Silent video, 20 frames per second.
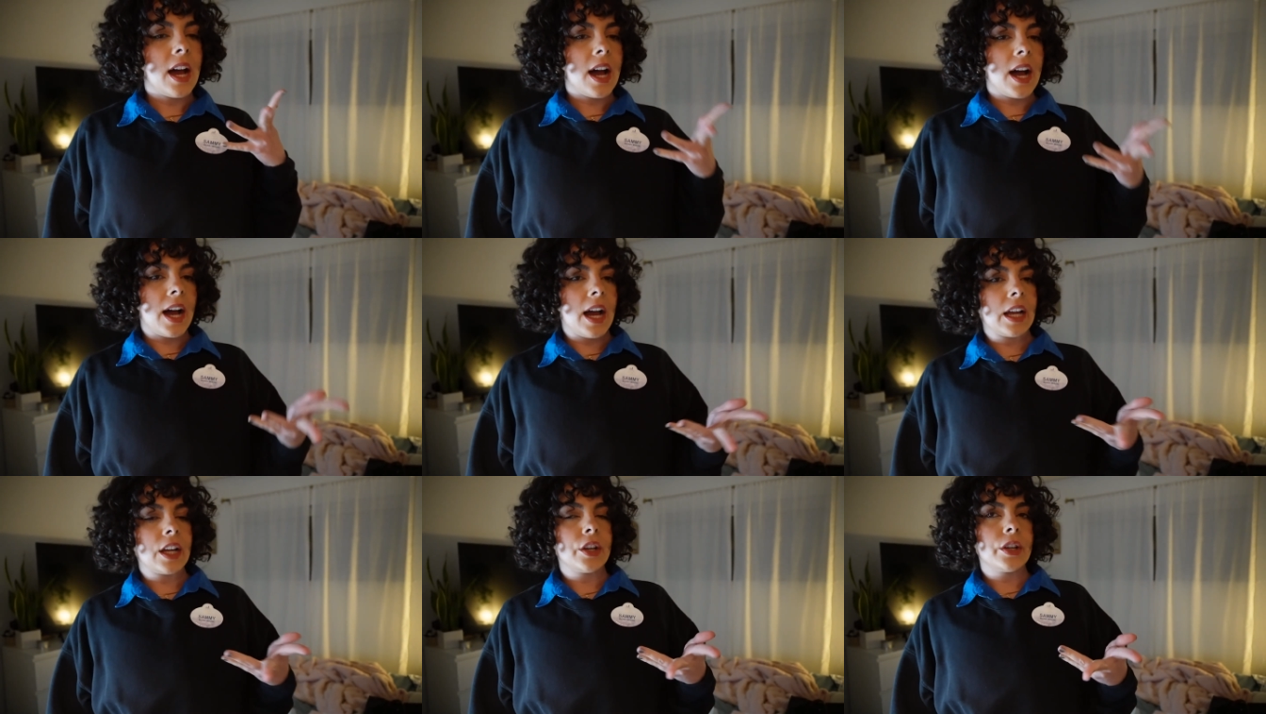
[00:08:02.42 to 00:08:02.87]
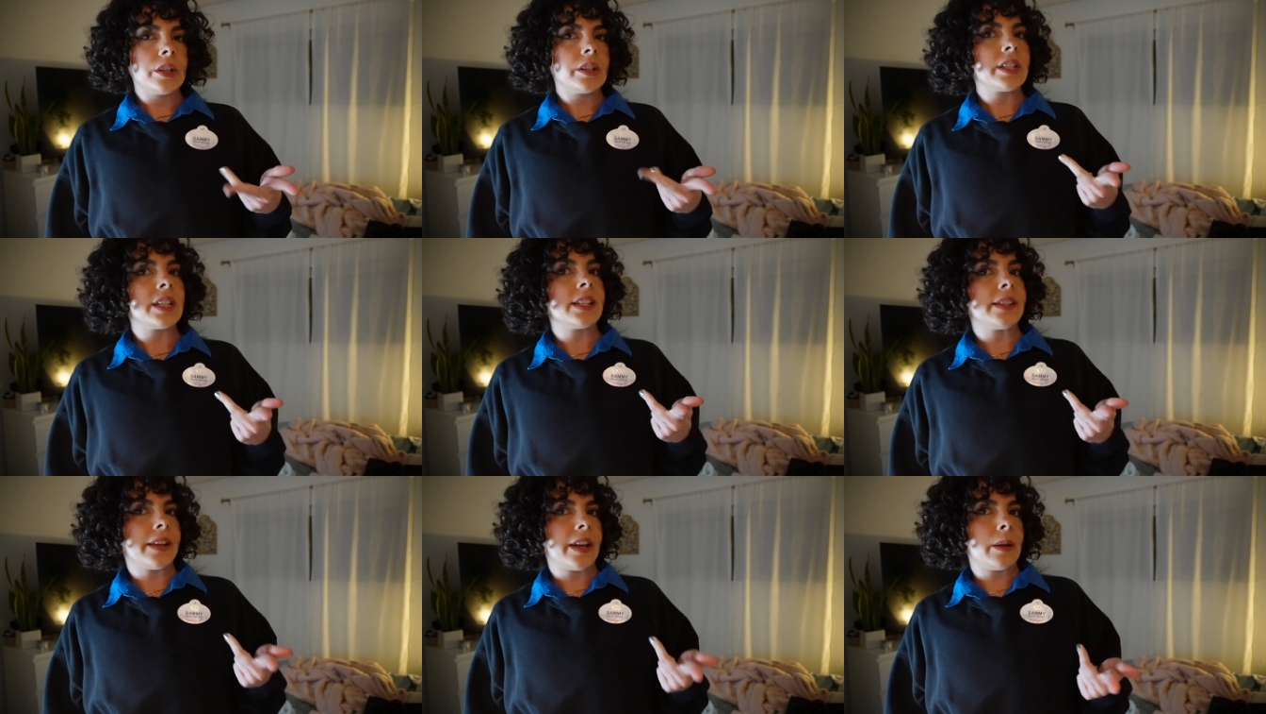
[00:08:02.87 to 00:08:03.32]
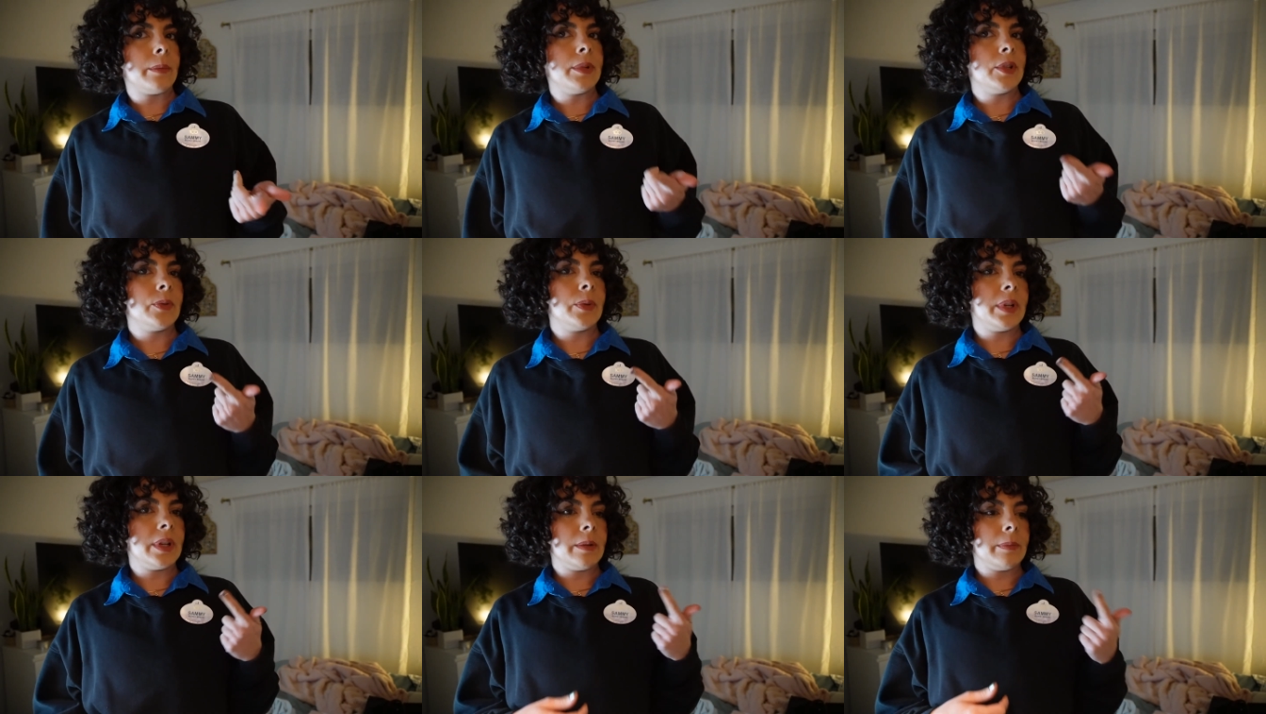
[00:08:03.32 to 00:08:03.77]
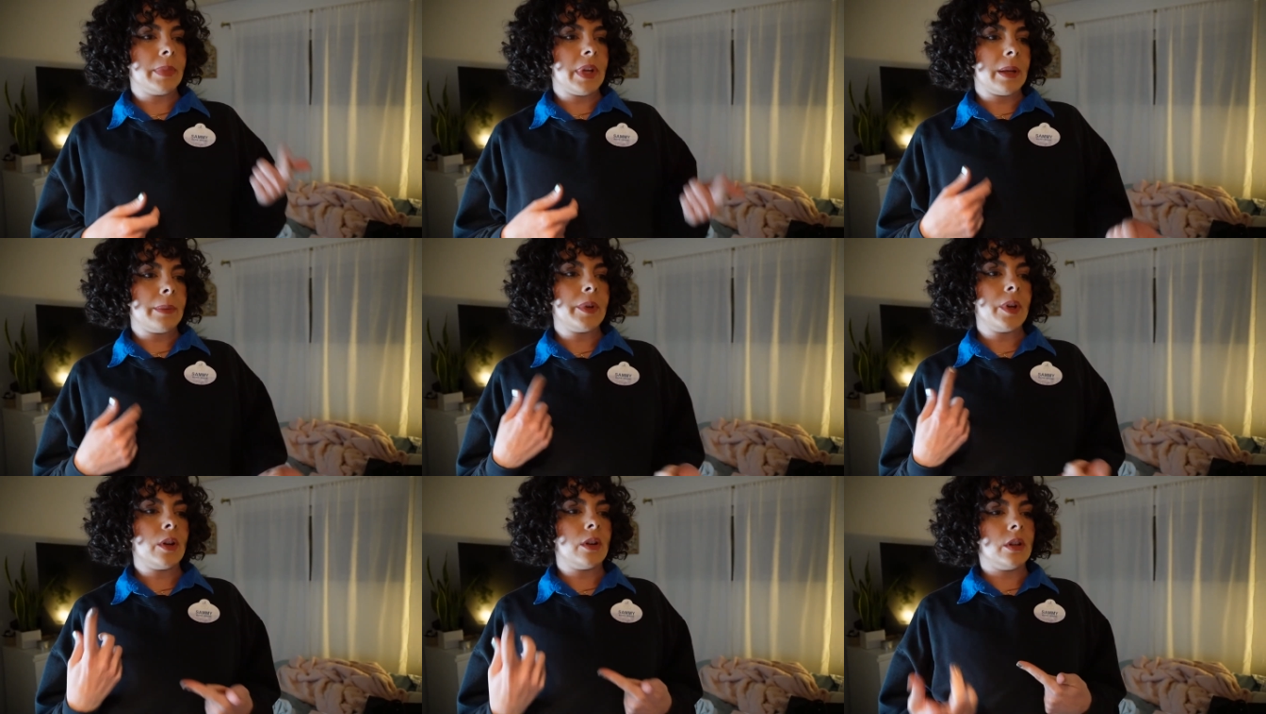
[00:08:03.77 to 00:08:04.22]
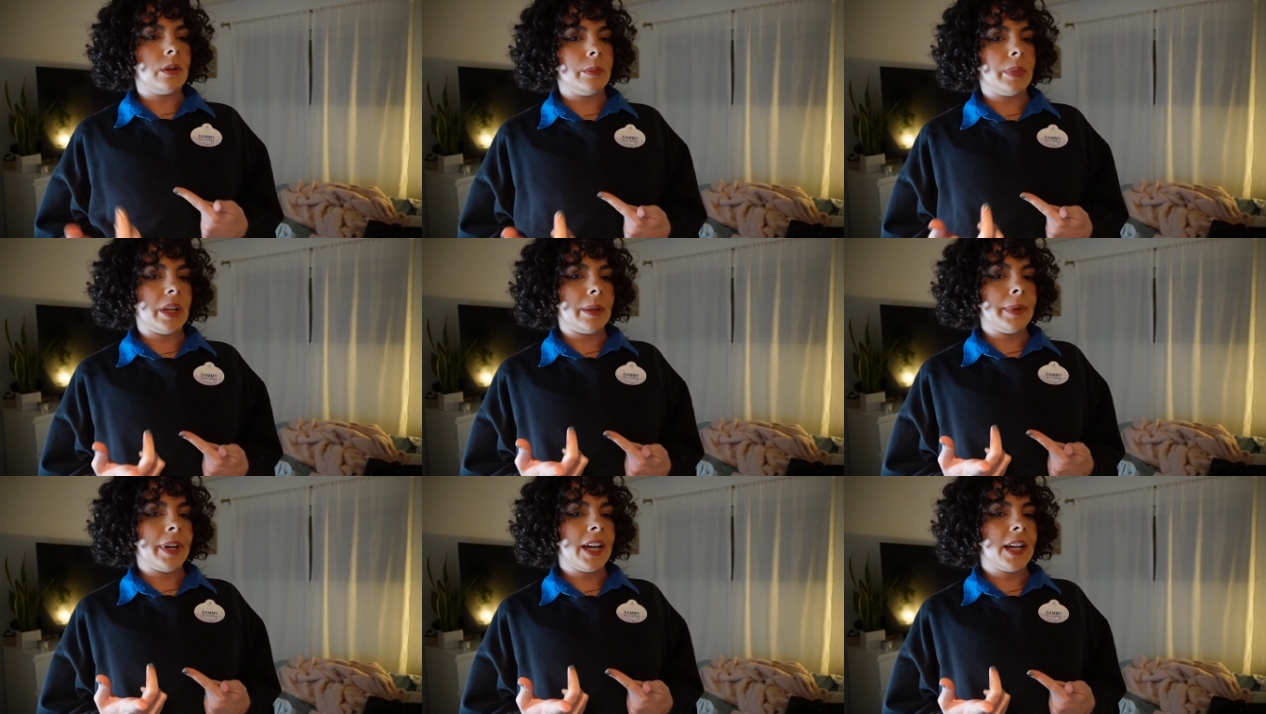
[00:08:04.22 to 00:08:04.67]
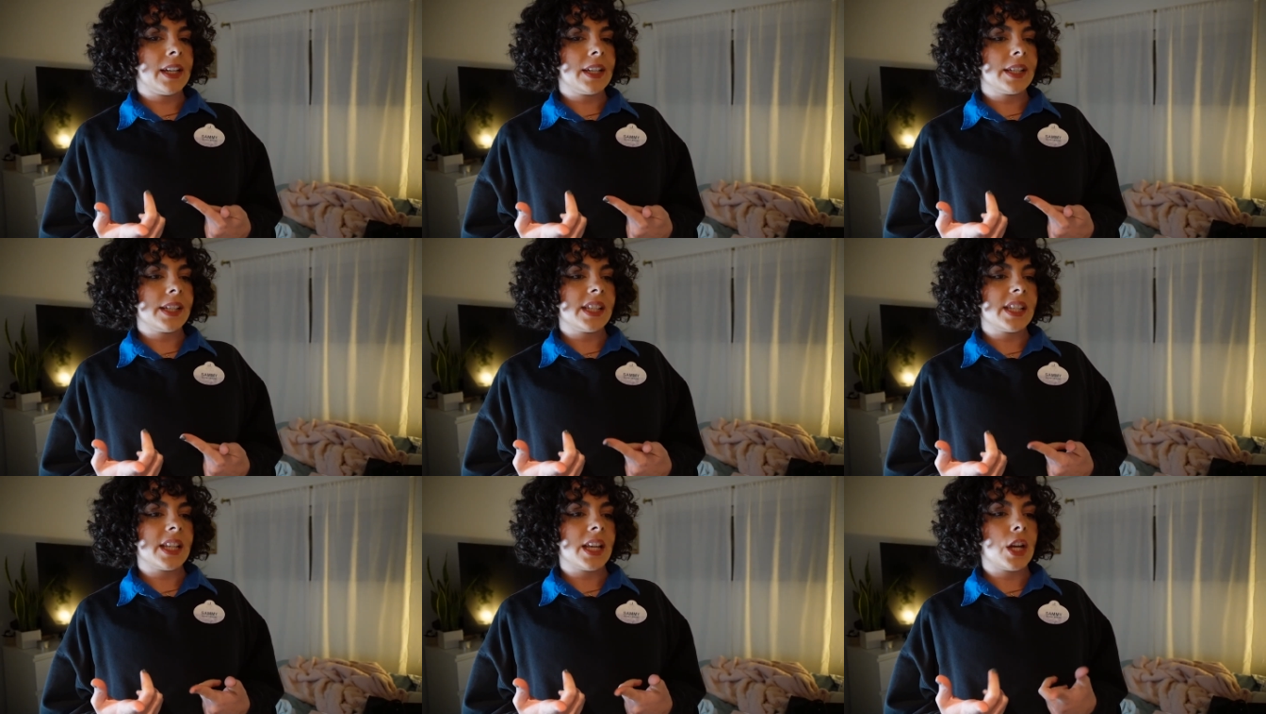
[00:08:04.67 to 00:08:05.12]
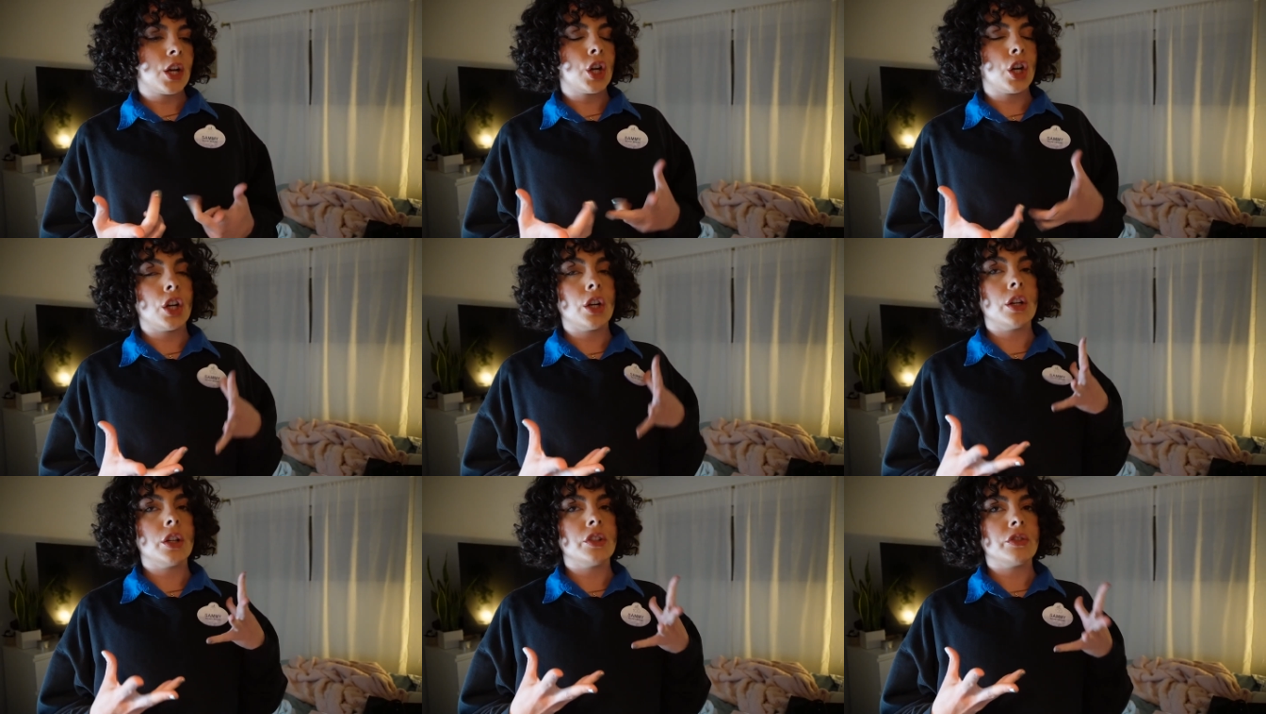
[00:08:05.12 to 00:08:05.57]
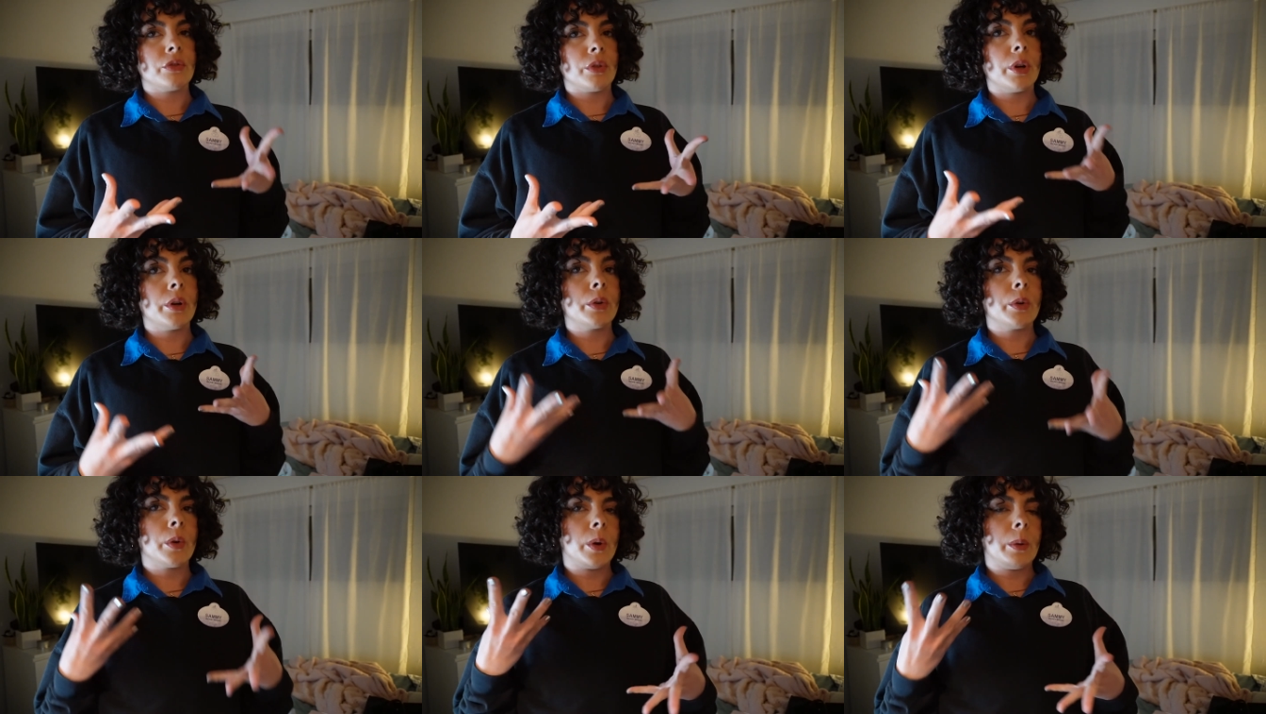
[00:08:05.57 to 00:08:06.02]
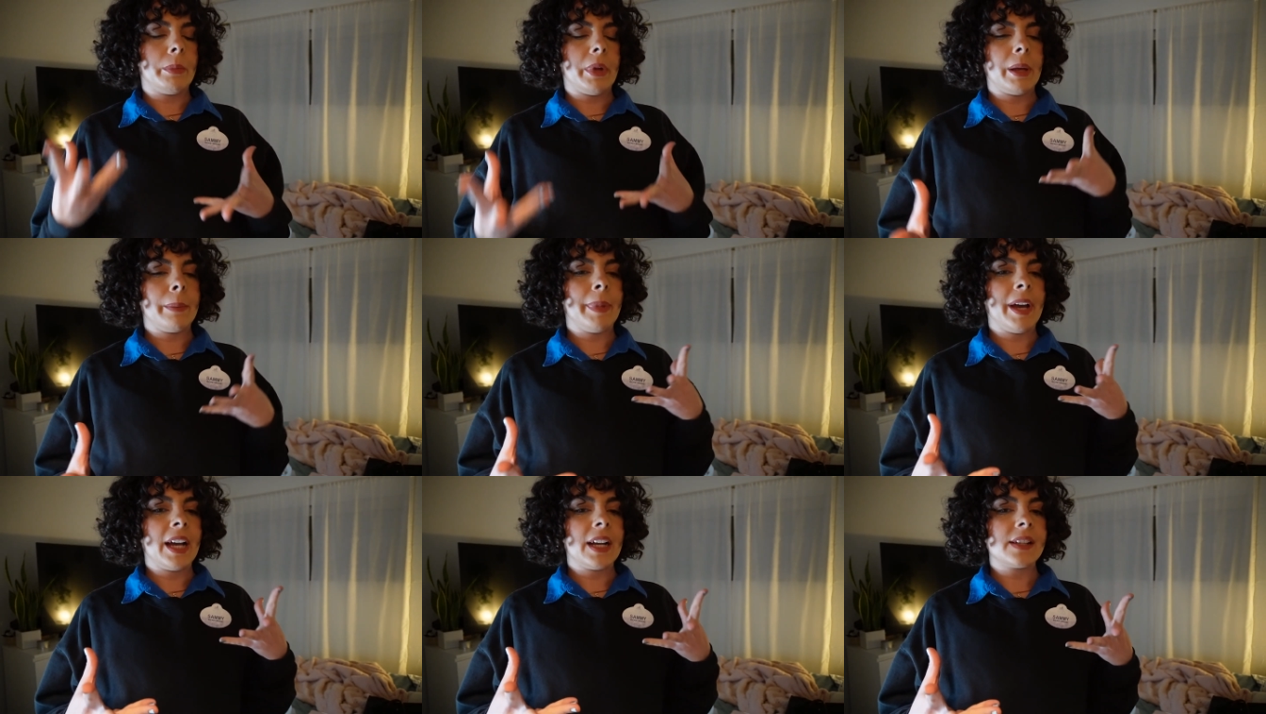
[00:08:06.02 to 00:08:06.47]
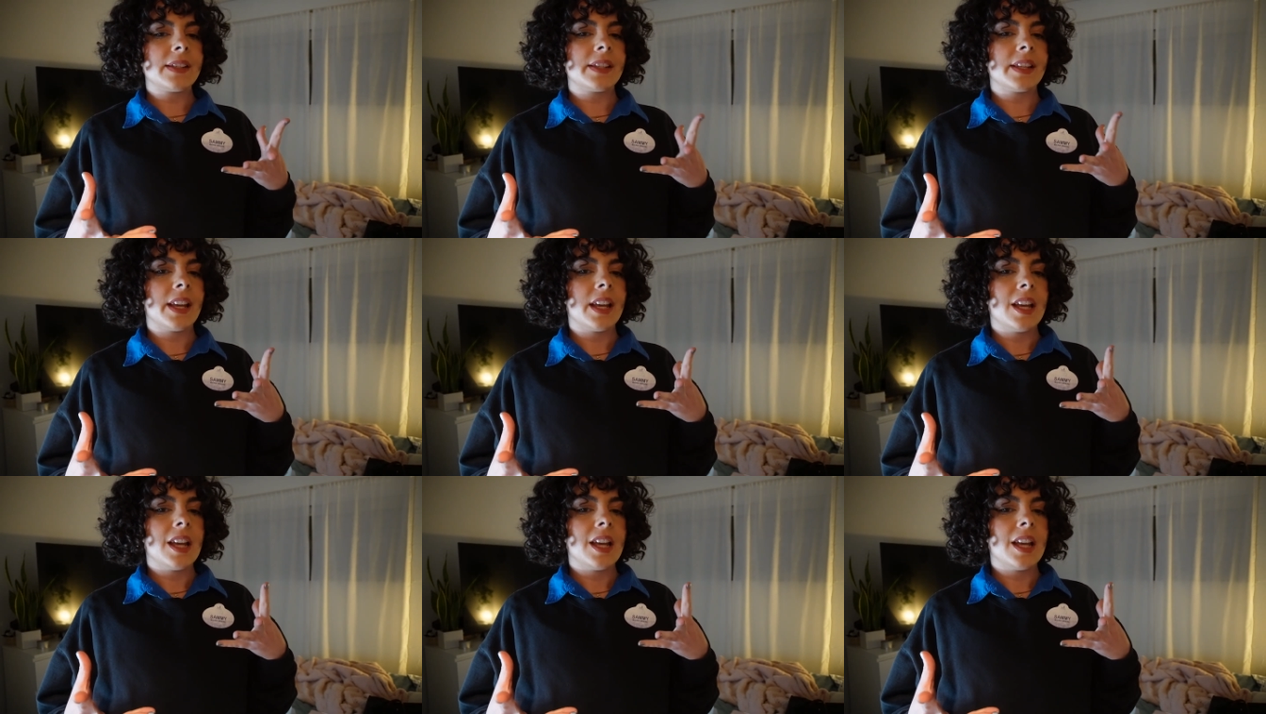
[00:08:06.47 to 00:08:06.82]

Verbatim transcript: I couldn't decide between Baby Yoda and Baymax, or Grogu and Baymax.